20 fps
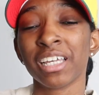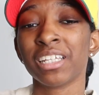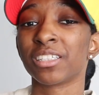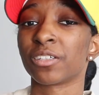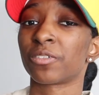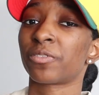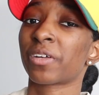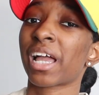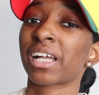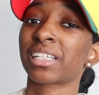The
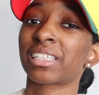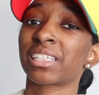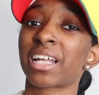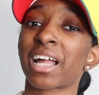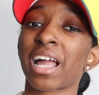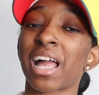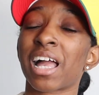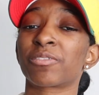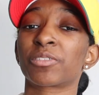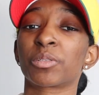fact that I
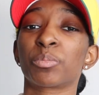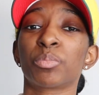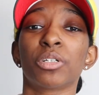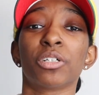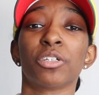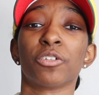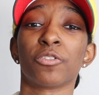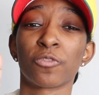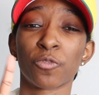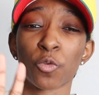have to
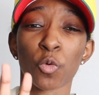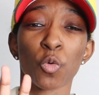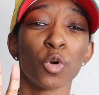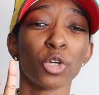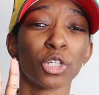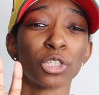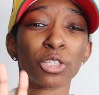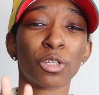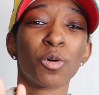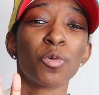put
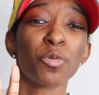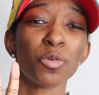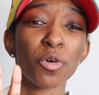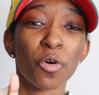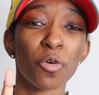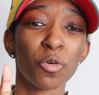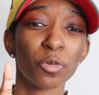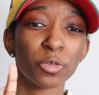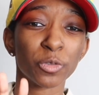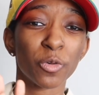4
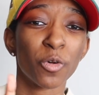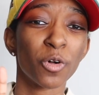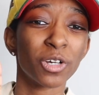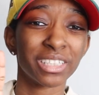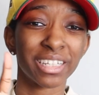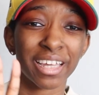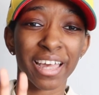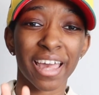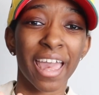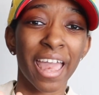logos on
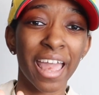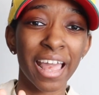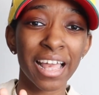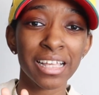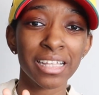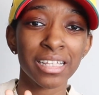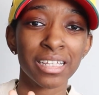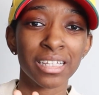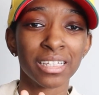the hat